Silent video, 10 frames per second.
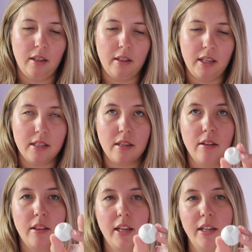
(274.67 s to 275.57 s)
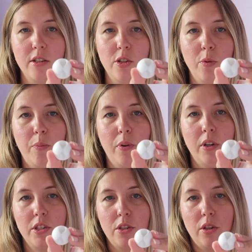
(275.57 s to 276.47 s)
these little things to
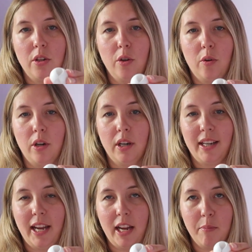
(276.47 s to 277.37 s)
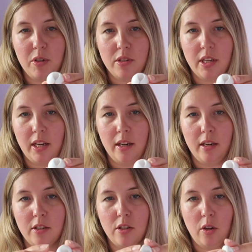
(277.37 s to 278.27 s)
put your cables
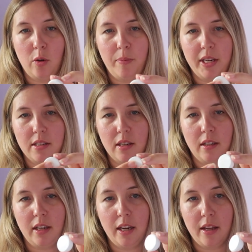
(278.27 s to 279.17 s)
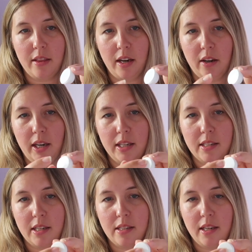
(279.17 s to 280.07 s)
in. So basically there
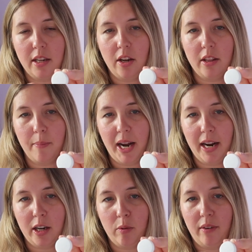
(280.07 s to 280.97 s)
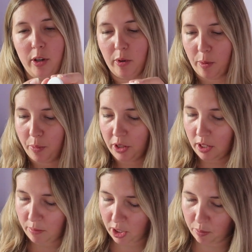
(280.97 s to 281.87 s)
is a sticky on the back wherever you want to put
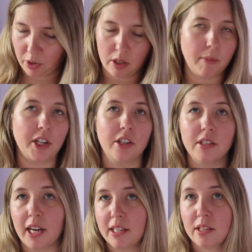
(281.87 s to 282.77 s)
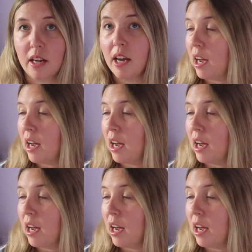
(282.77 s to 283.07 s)
them. You can put them on your desk.